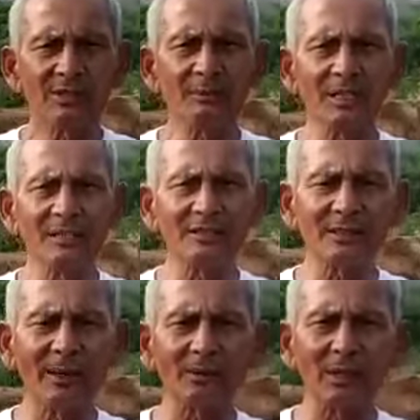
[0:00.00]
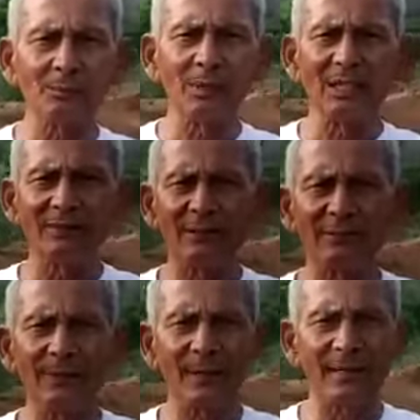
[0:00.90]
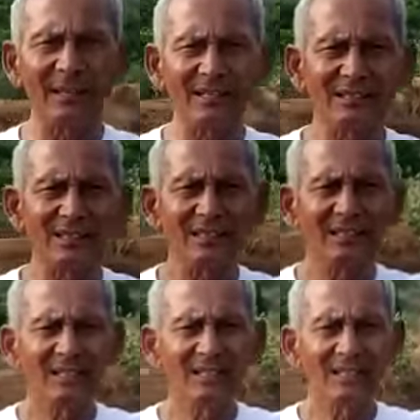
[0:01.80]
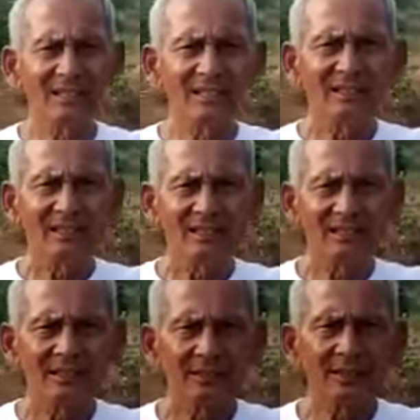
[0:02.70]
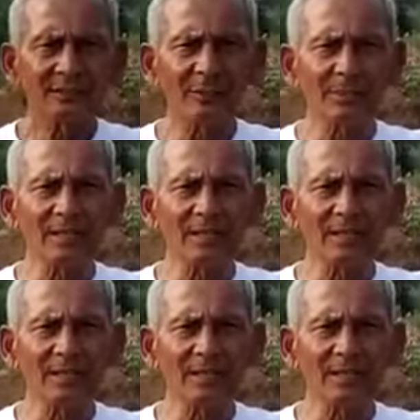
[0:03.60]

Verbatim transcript: with tremendous amount of belief and faith, the